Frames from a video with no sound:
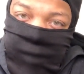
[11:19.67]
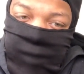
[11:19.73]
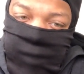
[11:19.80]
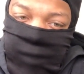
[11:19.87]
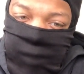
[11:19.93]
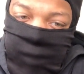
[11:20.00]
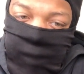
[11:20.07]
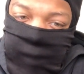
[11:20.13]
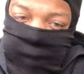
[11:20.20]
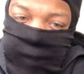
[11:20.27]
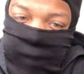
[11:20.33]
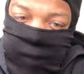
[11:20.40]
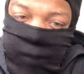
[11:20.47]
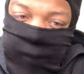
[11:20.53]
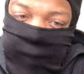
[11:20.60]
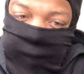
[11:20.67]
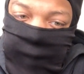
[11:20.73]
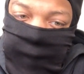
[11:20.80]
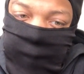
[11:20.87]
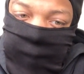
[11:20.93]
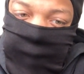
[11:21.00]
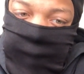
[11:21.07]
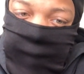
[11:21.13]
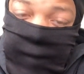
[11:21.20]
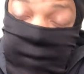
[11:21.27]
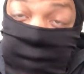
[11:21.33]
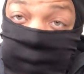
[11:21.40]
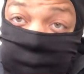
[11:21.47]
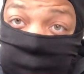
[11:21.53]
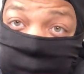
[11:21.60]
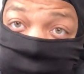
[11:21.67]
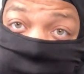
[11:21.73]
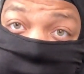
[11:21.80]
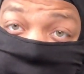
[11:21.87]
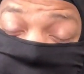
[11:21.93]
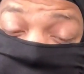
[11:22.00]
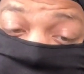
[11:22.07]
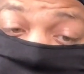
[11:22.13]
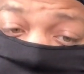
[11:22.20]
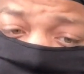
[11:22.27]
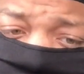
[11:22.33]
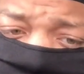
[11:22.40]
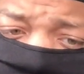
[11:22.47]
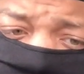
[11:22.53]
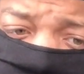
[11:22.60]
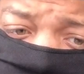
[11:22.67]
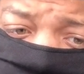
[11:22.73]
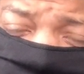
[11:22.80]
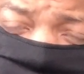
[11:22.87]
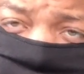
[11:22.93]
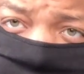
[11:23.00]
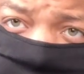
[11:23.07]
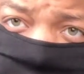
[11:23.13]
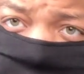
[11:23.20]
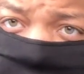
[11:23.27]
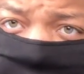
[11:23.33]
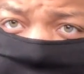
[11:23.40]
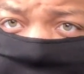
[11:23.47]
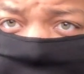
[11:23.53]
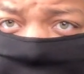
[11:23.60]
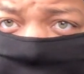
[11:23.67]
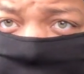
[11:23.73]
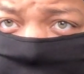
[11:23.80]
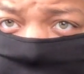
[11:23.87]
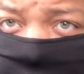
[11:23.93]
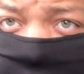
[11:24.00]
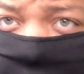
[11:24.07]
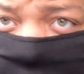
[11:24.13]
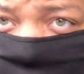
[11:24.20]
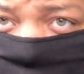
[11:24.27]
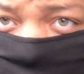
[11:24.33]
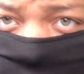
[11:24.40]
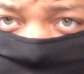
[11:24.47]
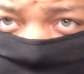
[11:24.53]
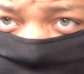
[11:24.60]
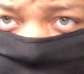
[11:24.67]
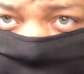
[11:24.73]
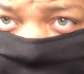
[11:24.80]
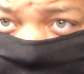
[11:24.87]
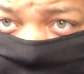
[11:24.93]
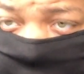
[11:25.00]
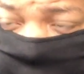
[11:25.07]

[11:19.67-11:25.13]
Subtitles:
It's just, another 2011 mag, except the price. It is $100, but I think it is worth it. Now,